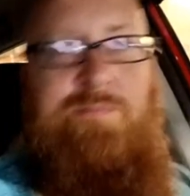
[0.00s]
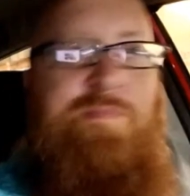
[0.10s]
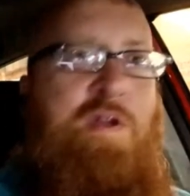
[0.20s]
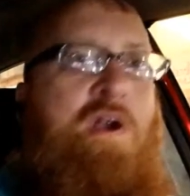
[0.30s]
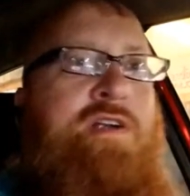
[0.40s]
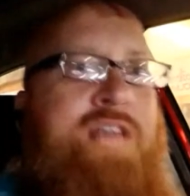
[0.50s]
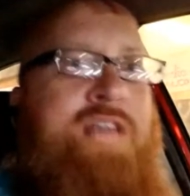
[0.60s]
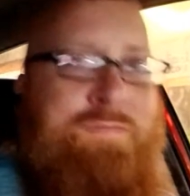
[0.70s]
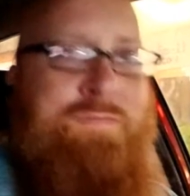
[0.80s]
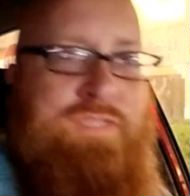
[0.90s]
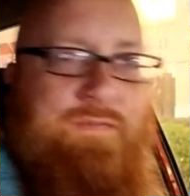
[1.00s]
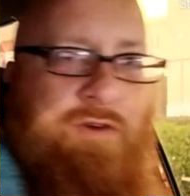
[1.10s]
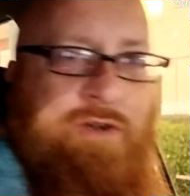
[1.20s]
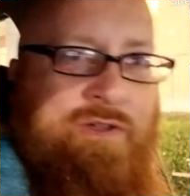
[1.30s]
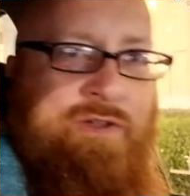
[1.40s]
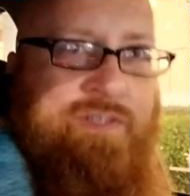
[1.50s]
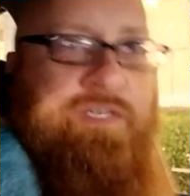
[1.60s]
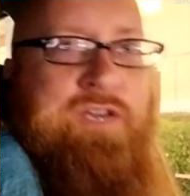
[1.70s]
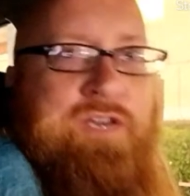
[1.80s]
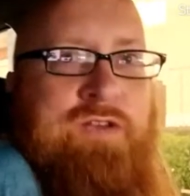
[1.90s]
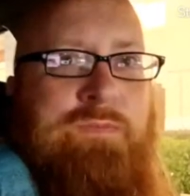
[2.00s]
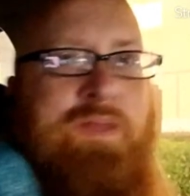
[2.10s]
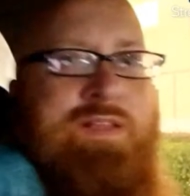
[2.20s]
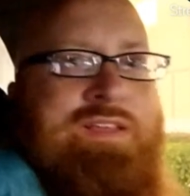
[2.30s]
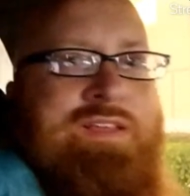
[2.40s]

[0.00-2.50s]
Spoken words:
are times the vertical is good, but